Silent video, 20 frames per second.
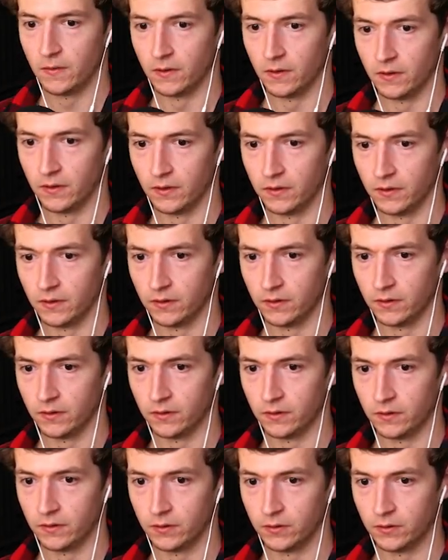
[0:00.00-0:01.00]

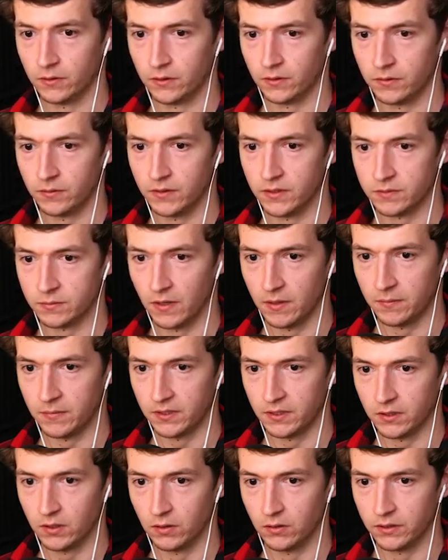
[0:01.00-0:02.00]
Oh, this might
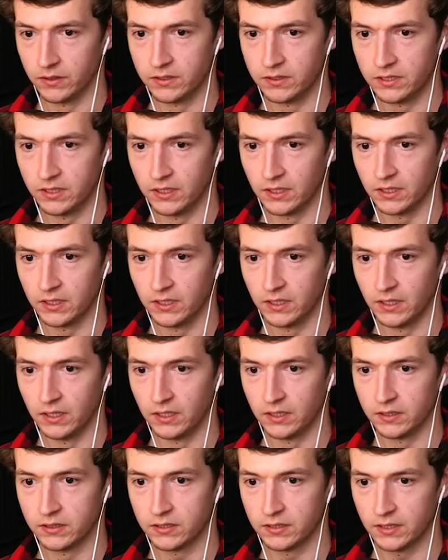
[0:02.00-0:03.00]
be the golden
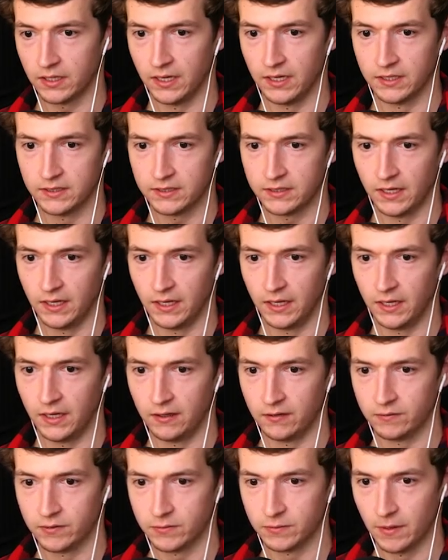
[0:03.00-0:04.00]
ticket. Can't
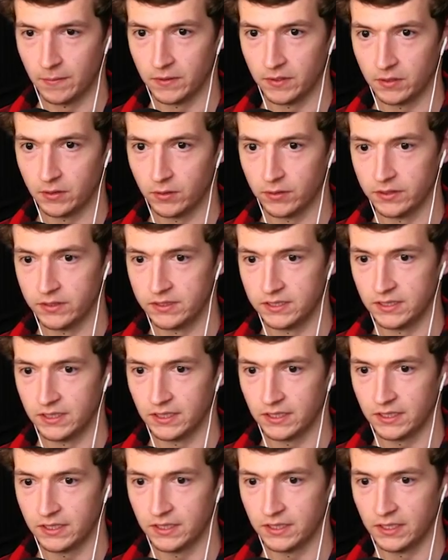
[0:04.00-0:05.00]
save. This might be the golden
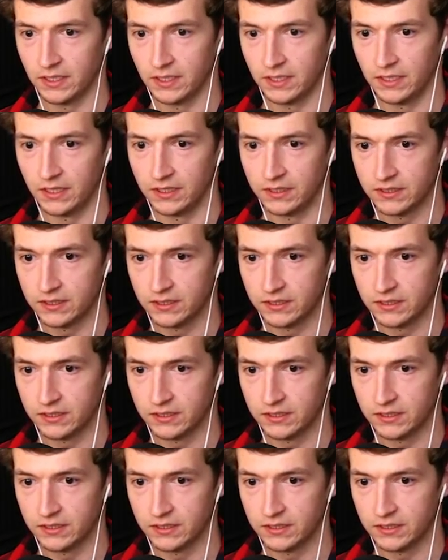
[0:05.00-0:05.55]
ticket.